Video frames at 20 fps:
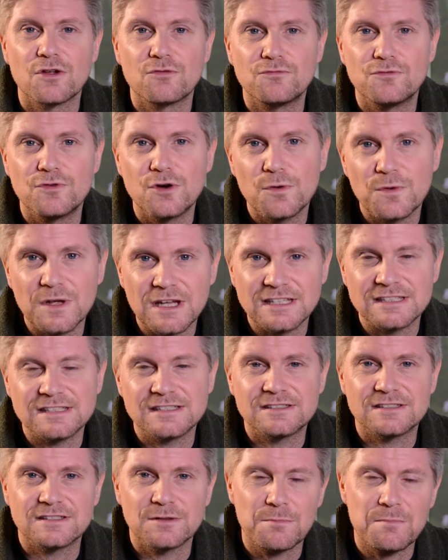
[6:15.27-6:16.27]

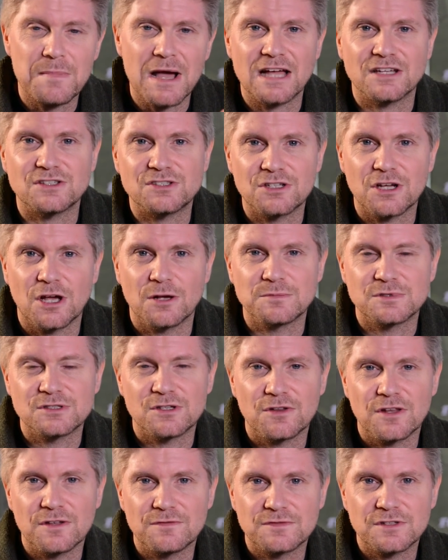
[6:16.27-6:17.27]
Ruins the matchup.
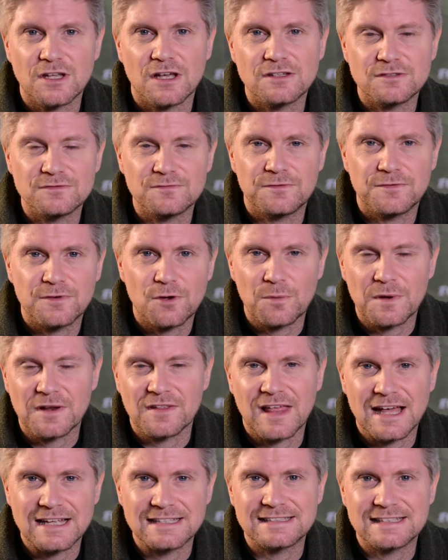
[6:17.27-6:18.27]
So they've done filming
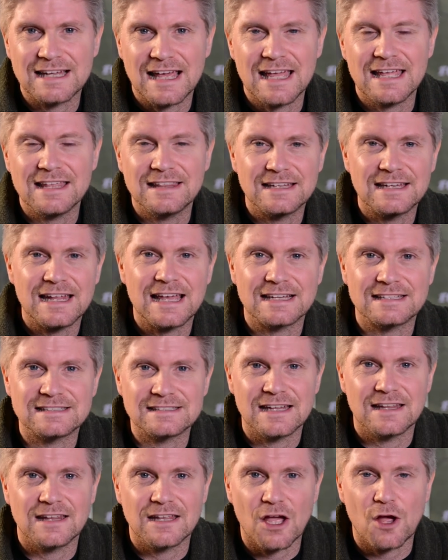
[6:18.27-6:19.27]
that day, the next
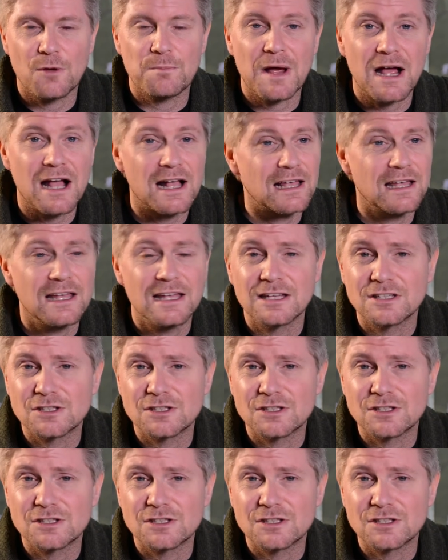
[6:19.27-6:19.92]
day they go back,